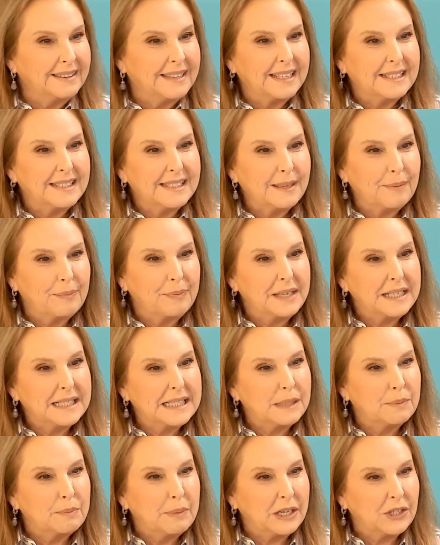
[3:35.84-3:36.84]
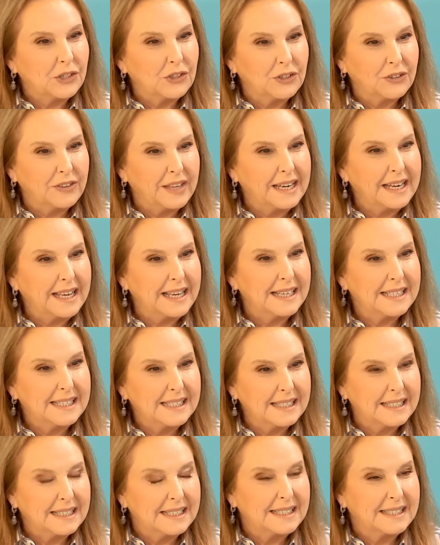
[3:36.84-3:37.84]
that something special, that
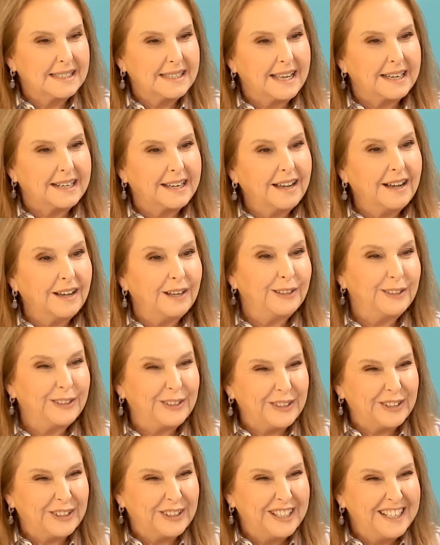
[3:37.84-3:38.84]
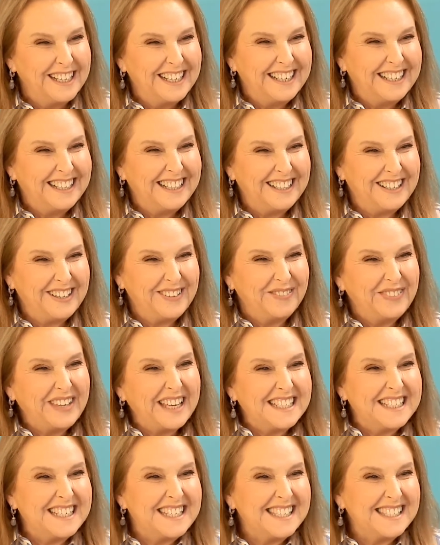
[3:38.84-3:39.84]
essence, that color,
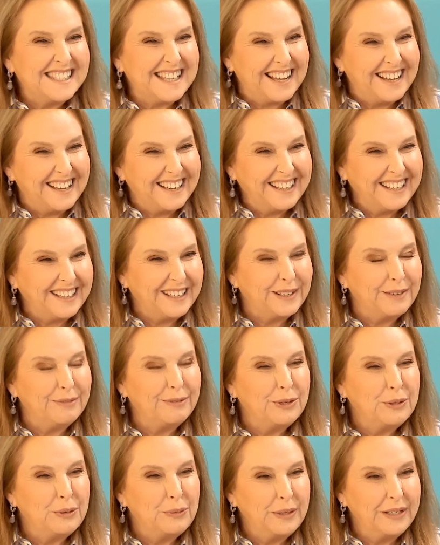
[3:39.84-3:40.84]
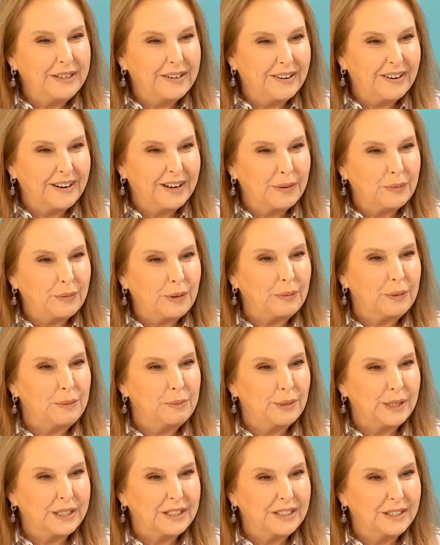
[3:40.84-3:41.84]
that design of who we are and what we
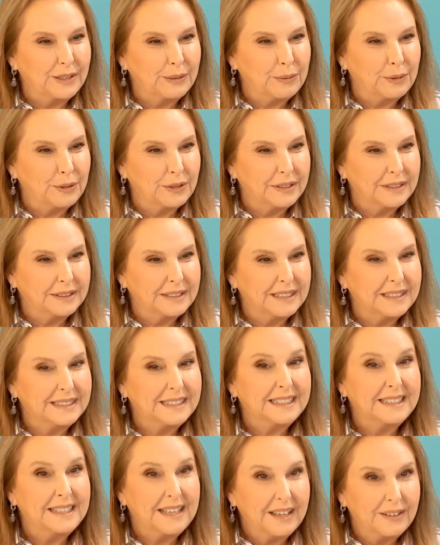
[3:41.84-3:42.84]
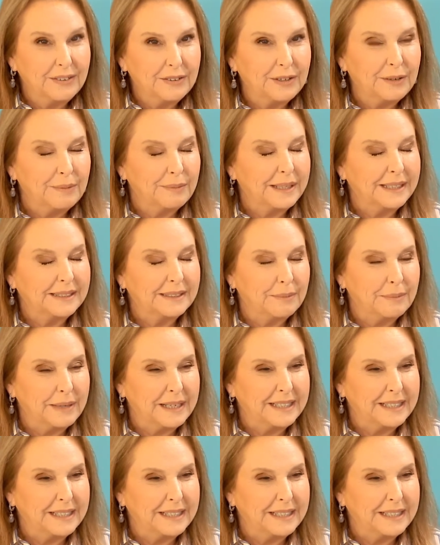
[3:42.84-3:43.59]
bring to the world. And together it makes a